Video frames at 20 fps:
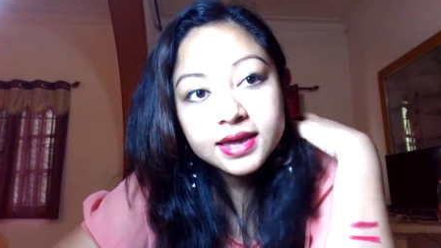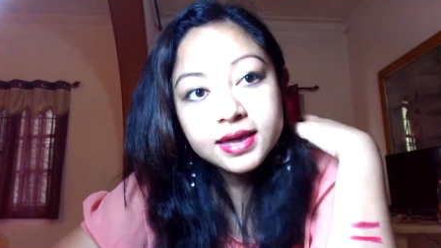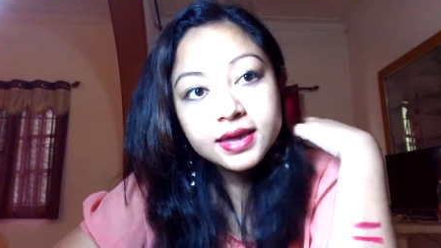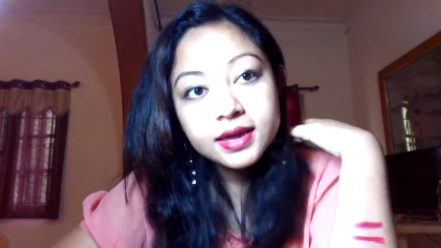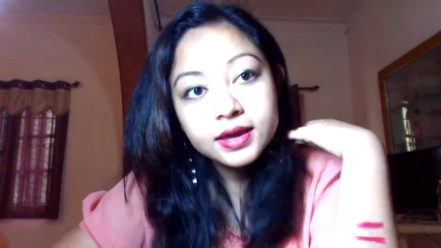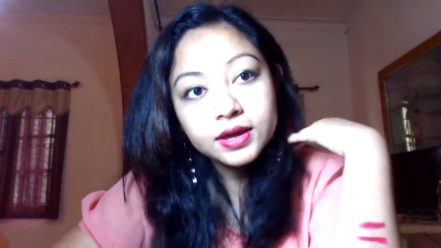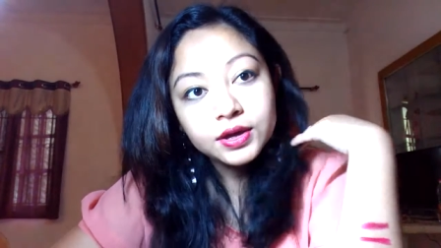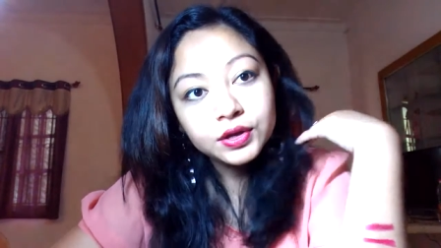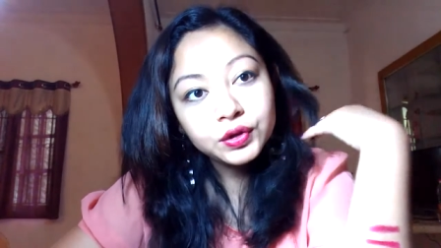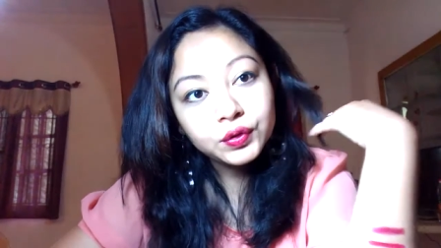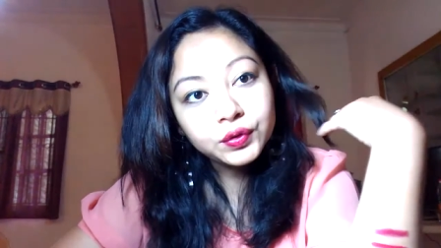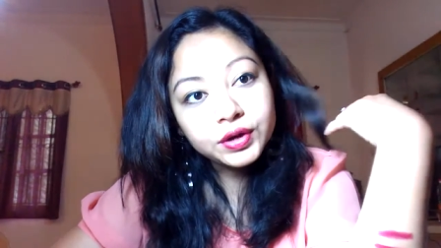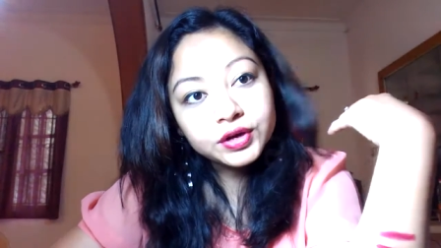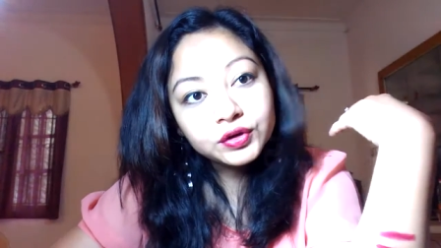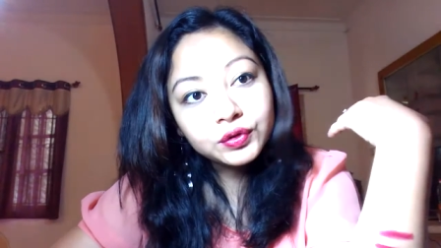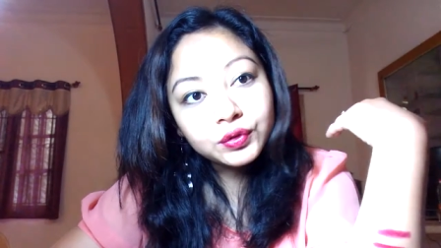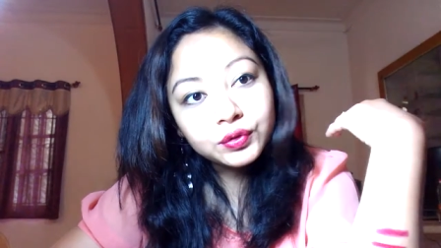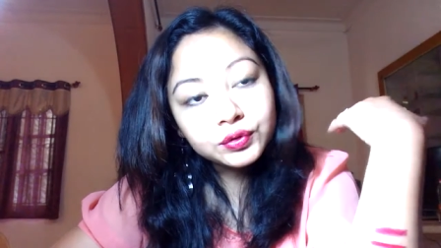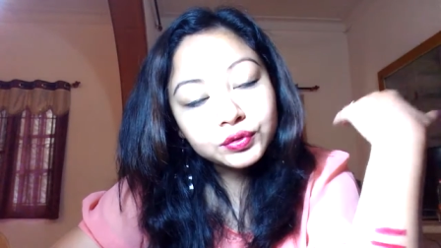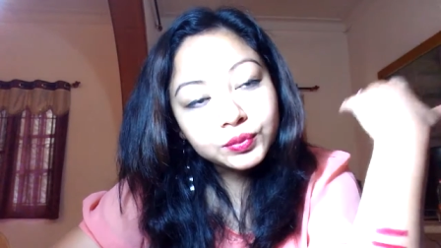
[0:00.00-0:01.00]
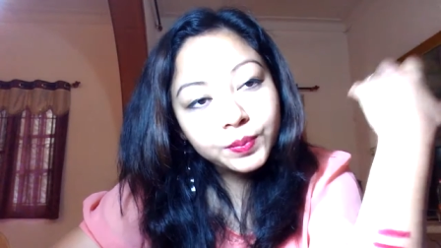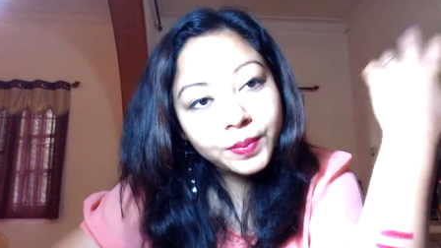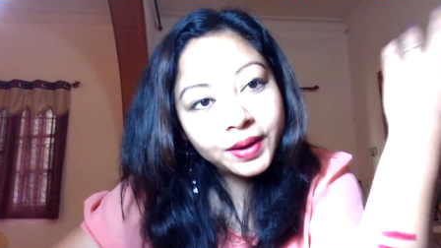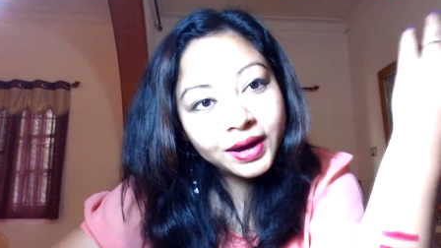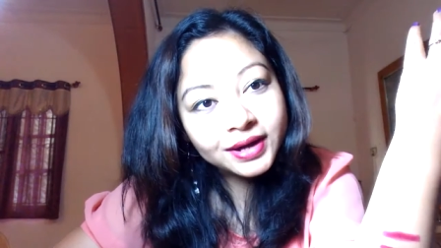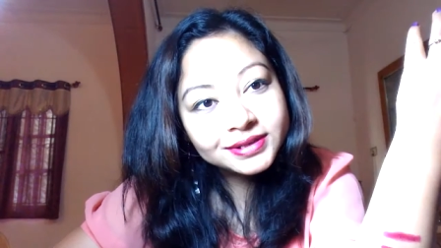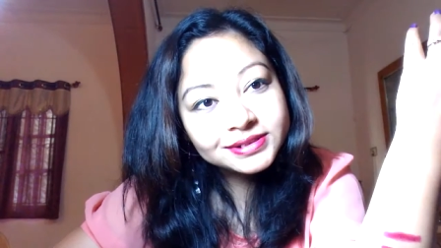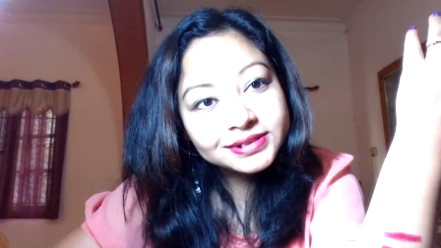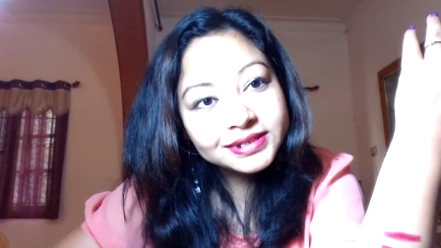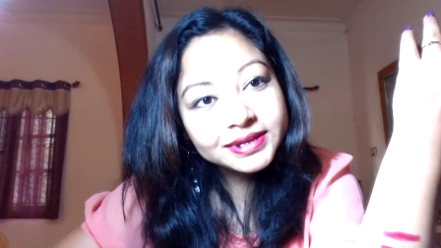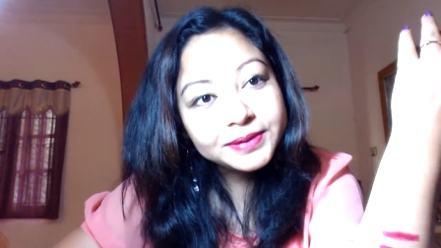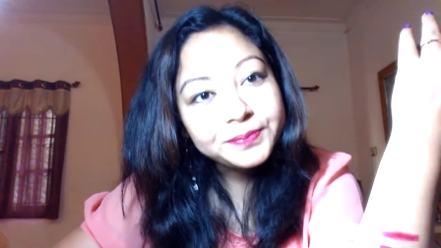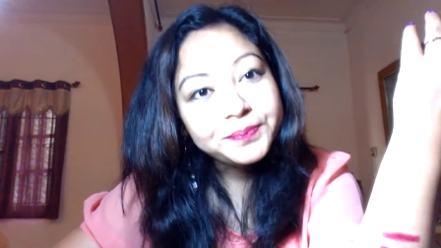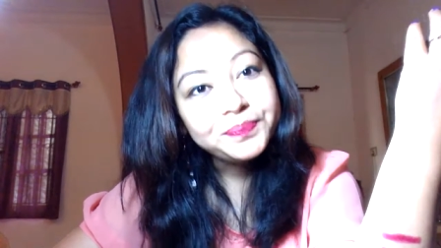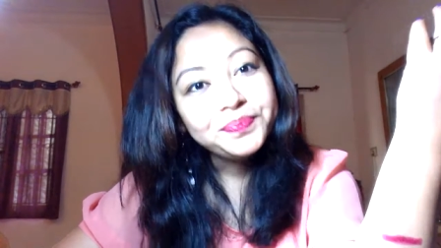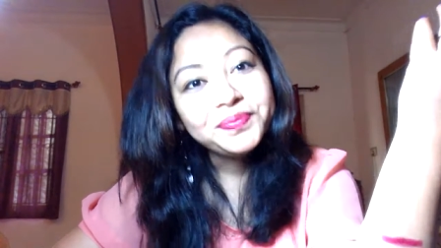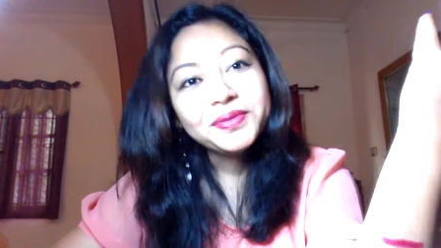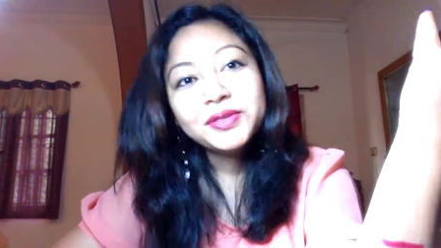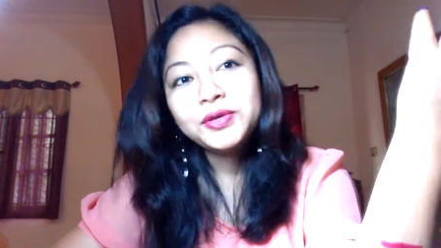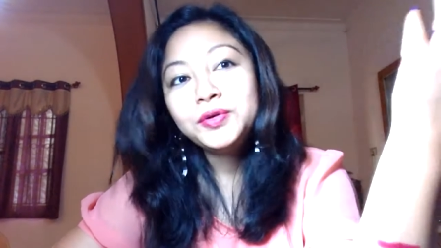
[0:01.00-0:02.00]
You can go to party,
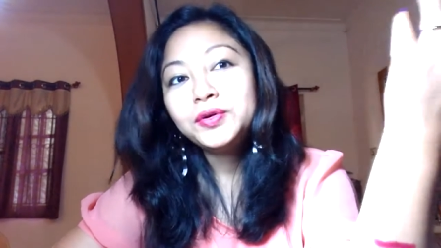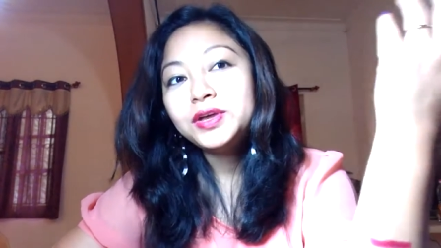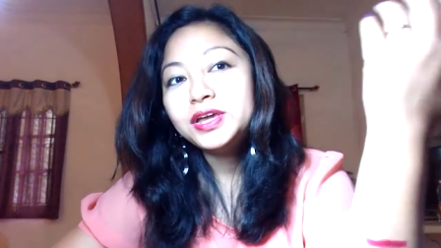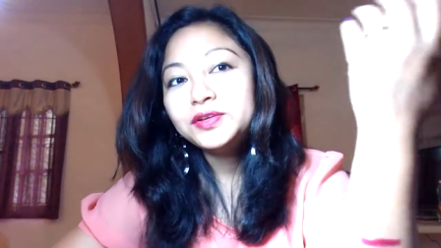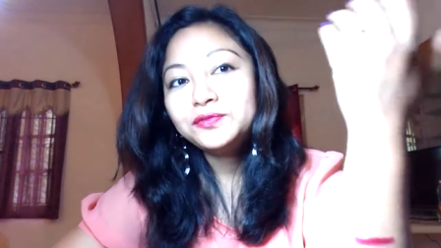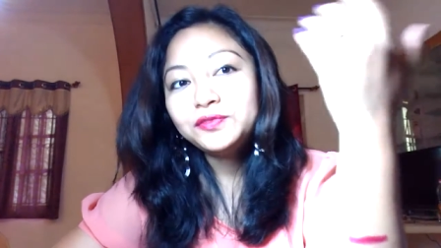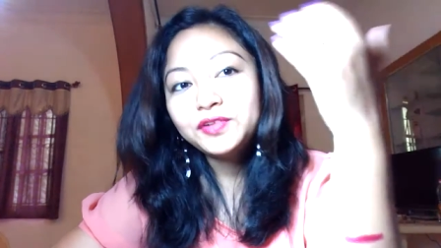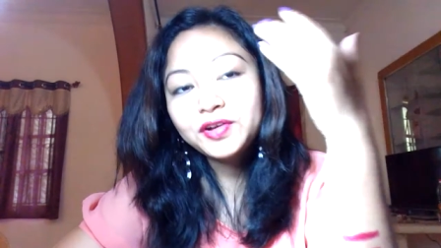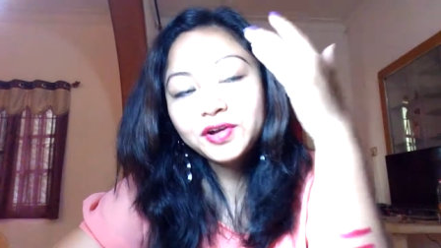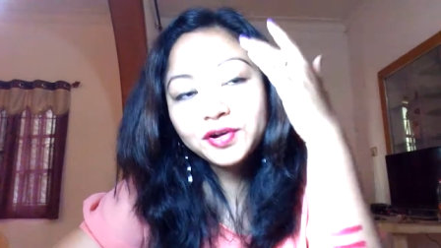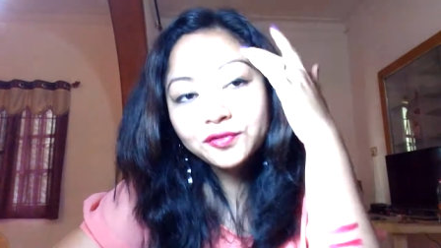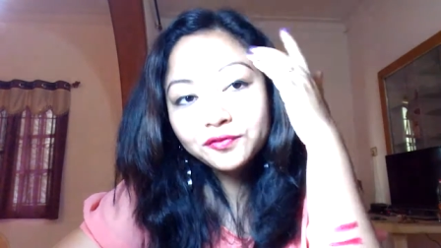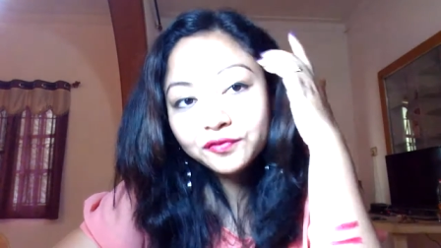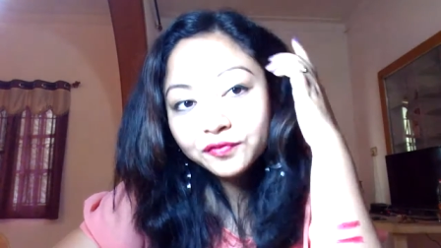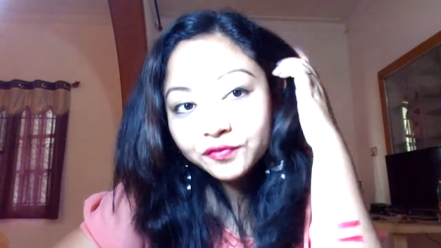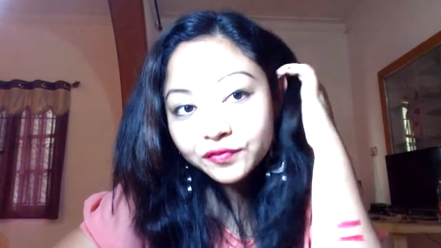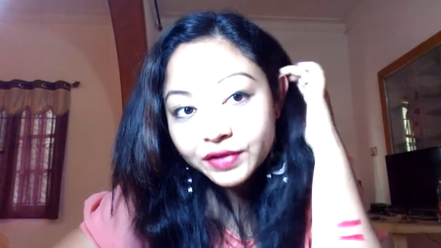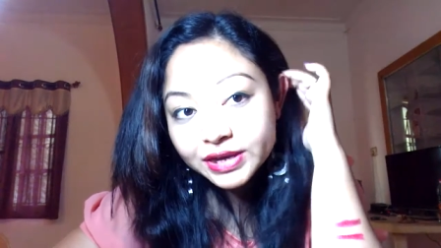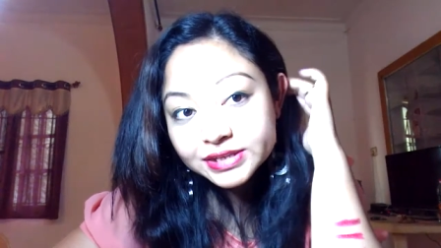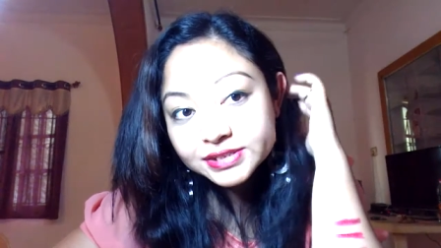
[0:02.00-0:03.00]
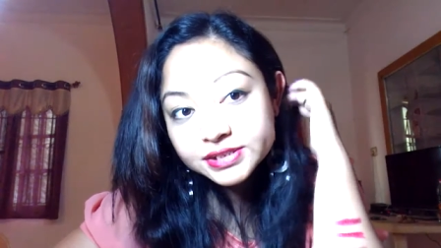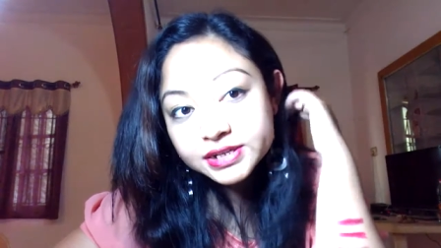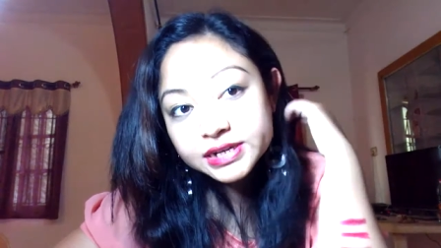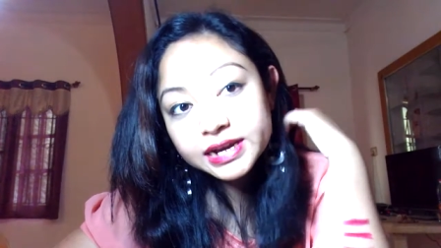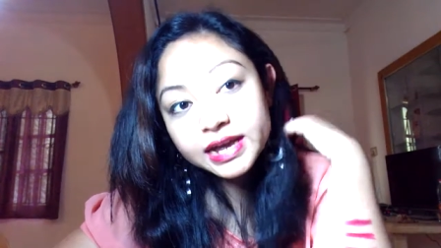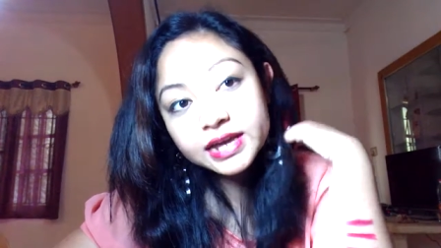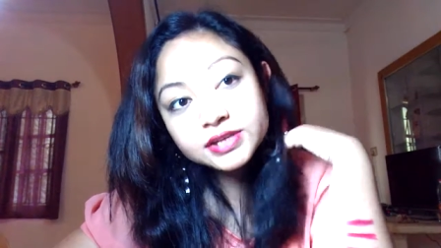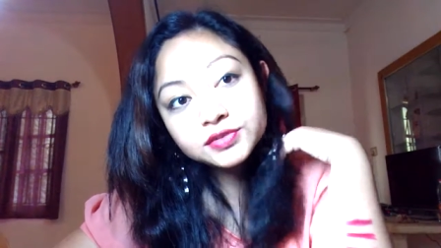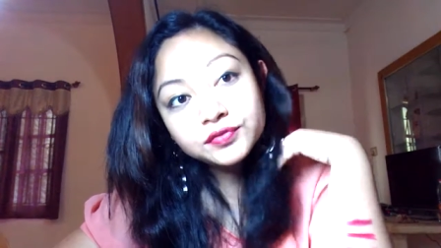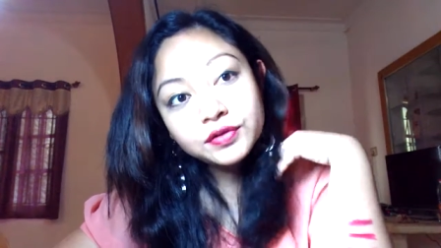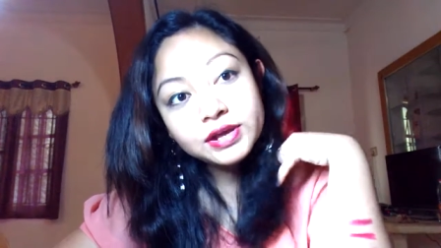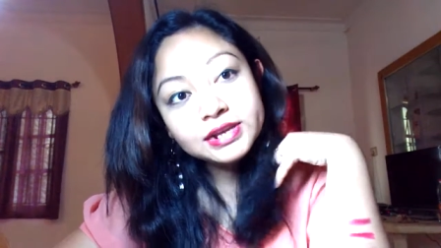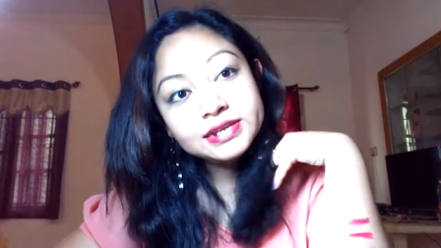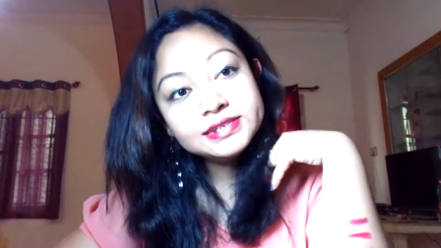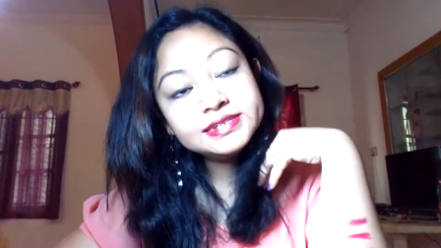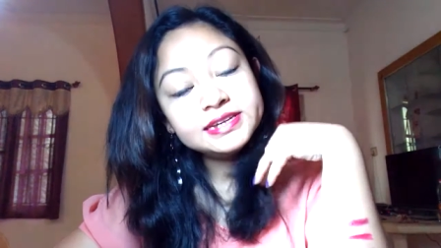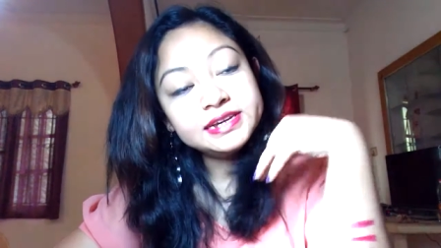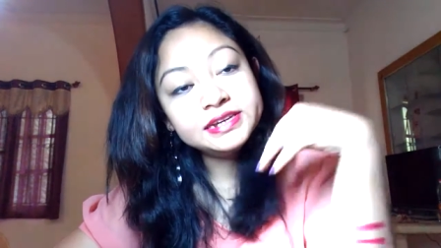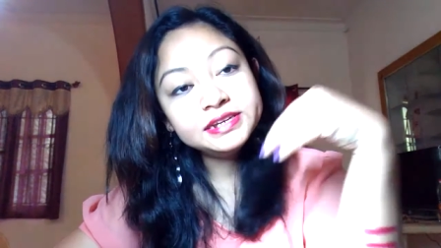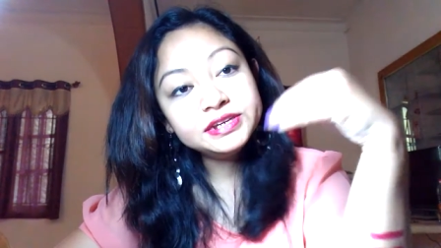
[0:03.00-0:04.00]
you can wear Western as well as
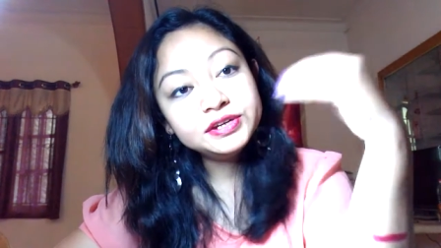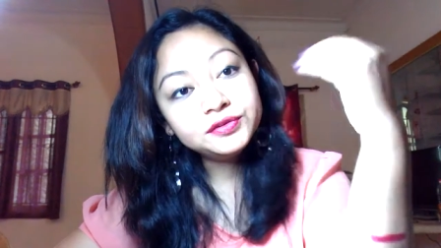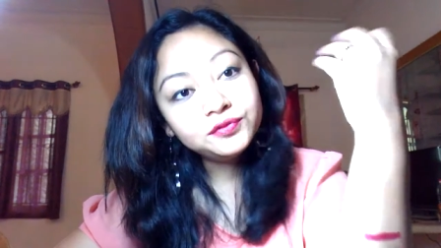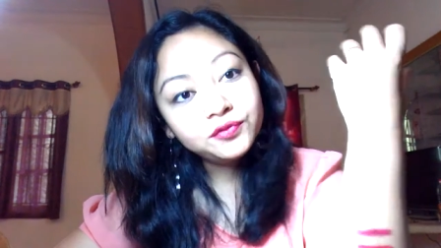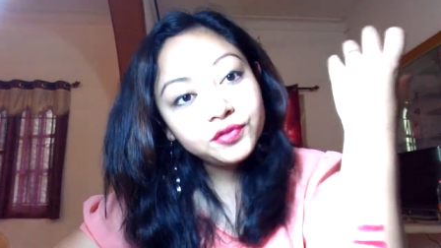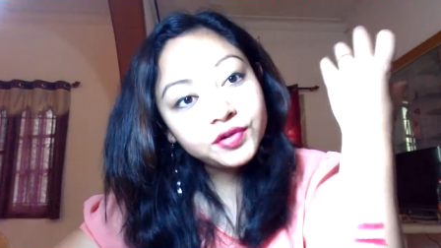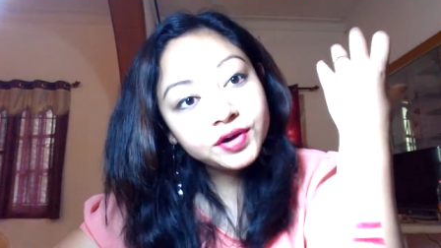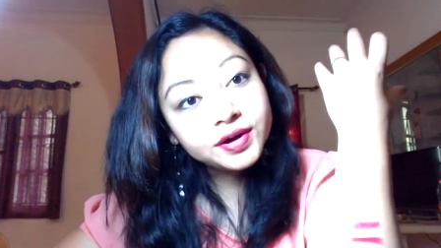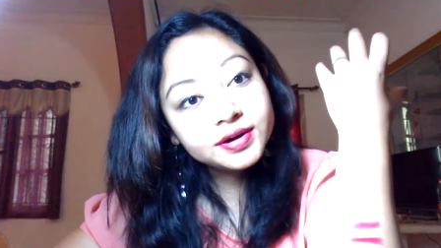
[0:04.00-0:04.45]
Indian wears,